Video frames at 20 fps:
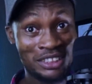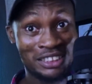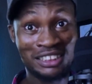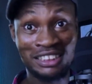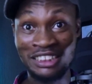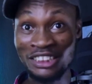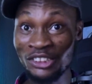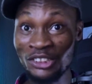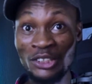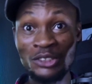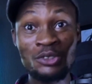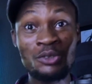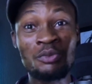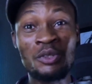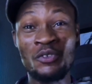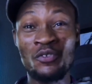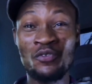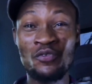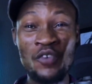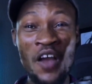Jesus would
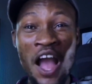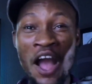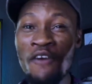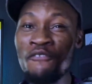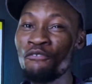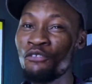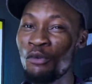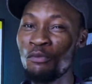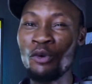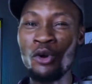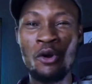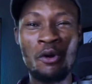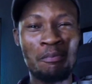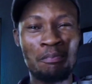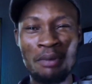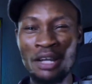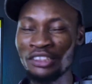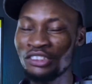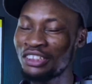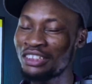be far from
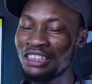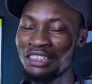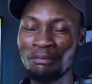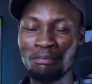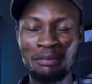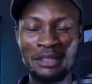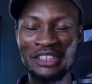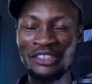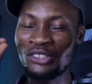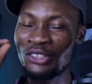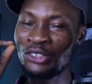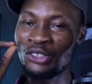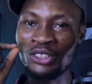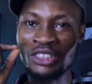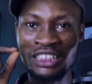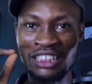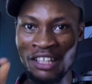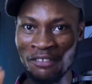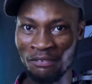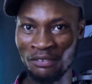compassionate based on your
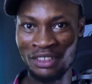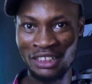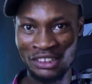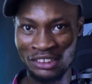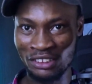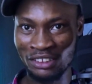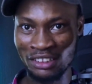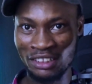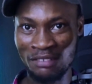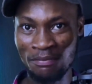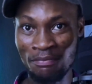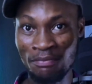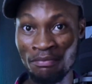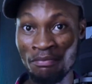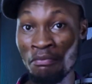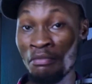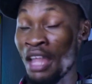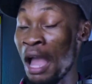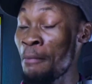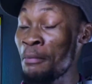definition.
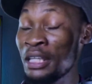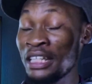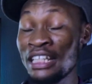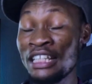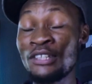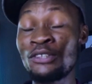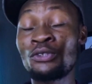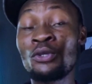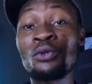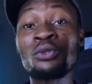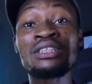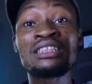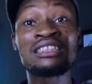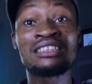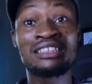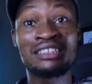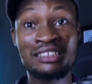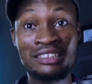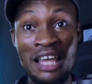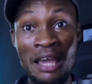I mean, he told his
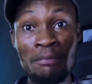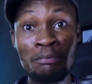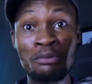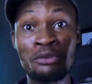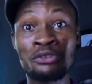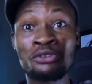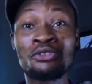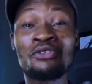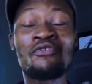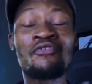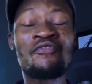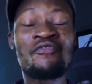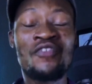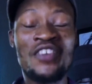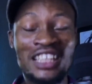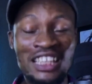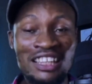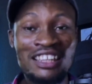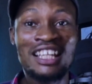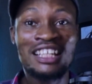disciples, "You
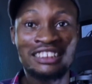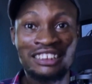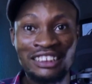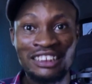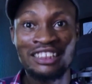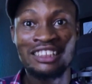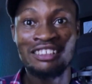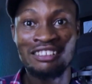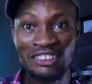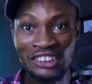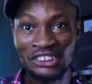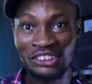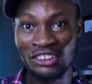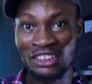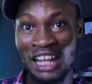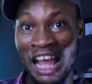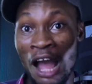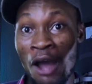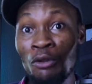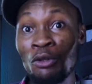faithless
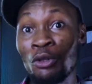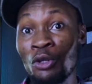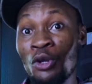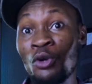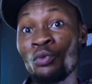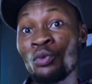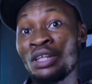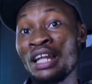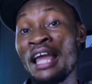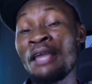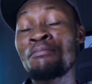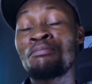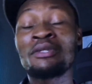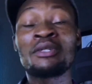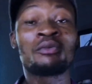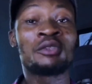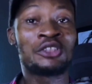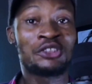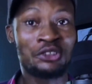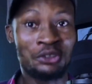generation, how long will I be
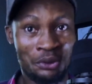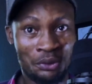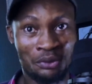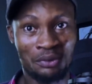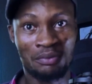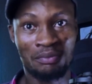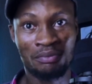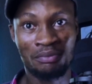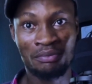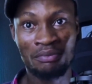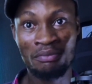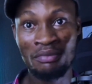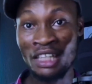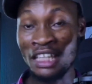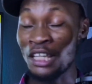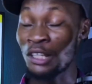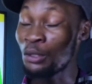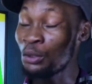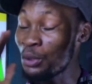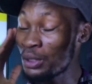with you?"
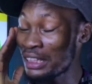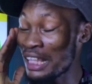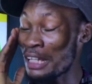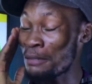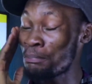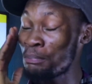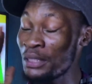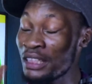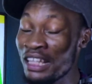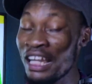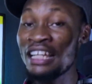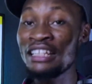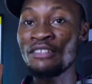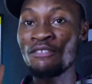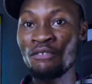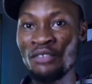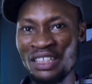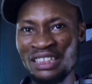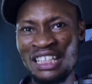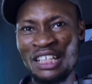He looked at Peter in the
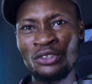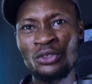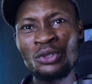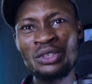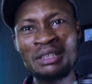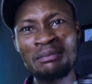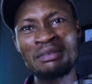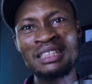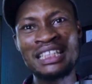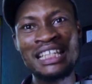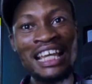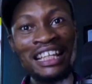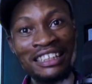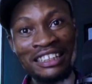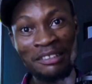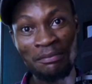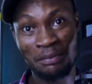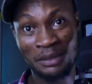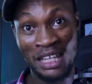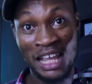face and told him, "Get
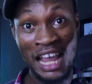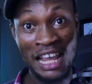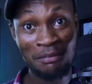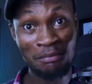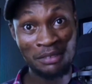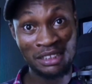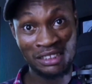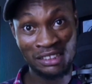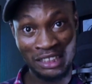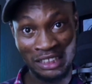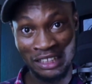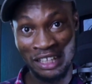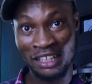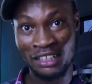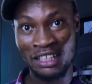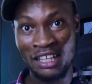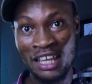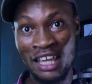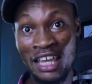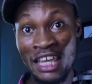thee behind me, Satan."
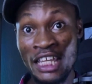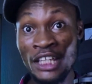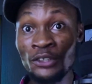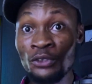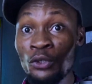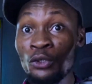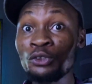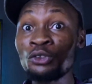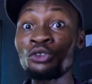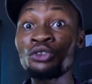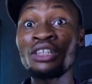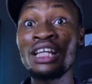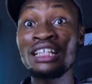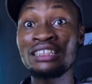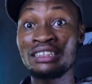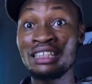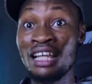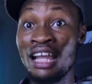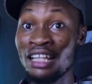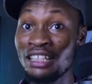He told
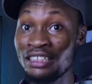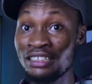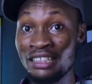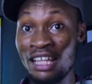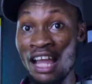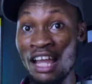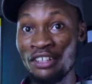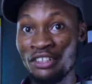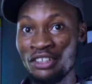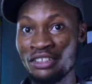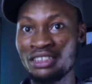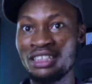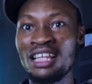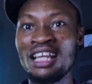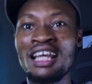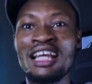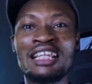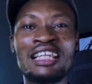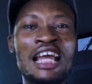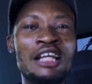Judas Iscariot
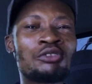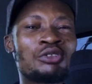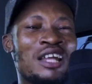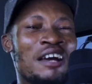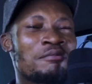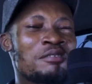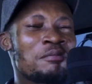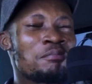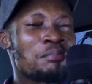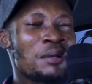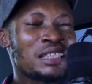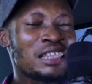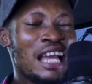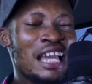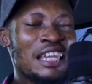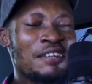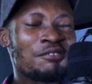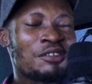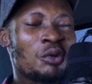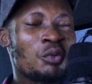that it would have been better
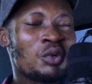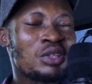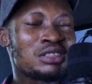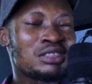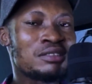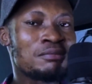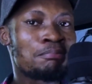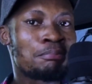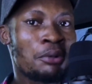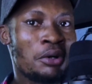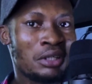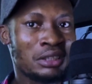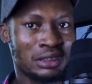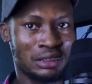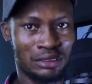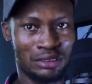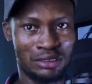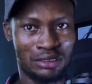if he wasn't born.